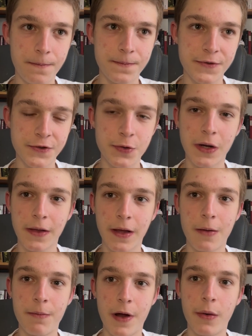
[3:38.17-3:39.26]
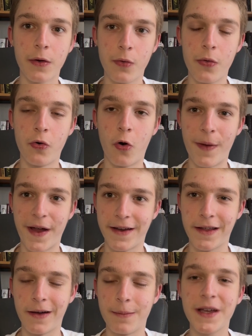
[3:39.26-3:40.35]
strictly comparing with
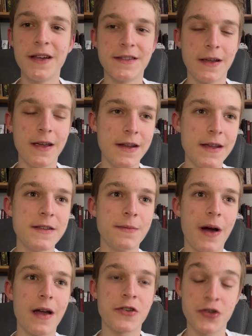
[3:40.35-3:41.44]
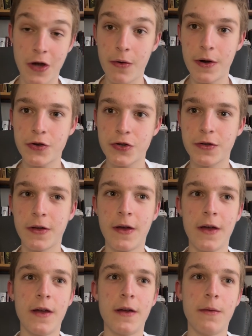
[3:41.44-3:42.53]
Romania because it is my cherished
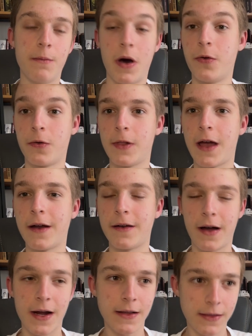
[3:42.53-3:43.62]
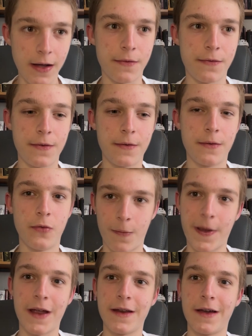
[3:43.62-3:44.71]
motherland. I love
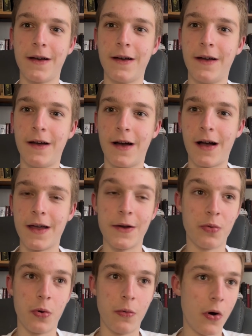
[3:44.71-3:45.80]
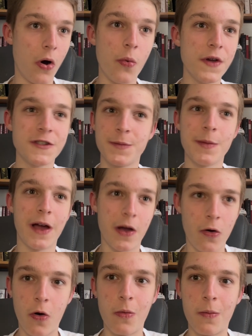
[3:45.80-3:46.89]
Romania. It will always be my
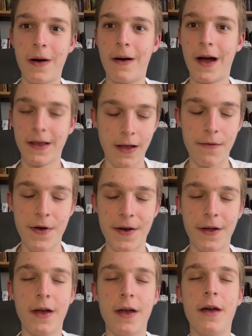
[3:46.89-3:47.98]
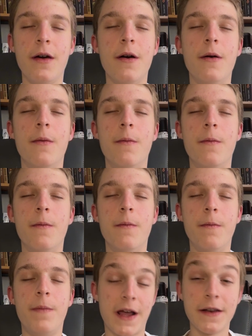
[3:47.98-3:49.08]
home. I love it.
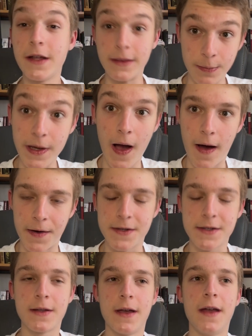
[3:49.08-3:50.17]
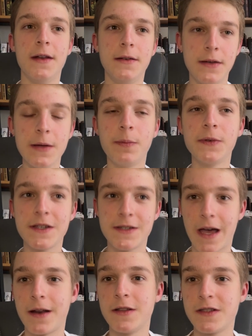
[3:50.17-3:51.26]
But I need to be honest, and it deeply
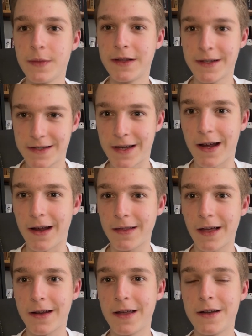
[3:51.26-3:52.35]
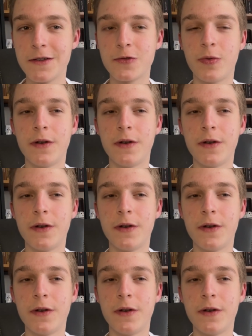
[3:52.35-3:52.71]
saddens me to say that it is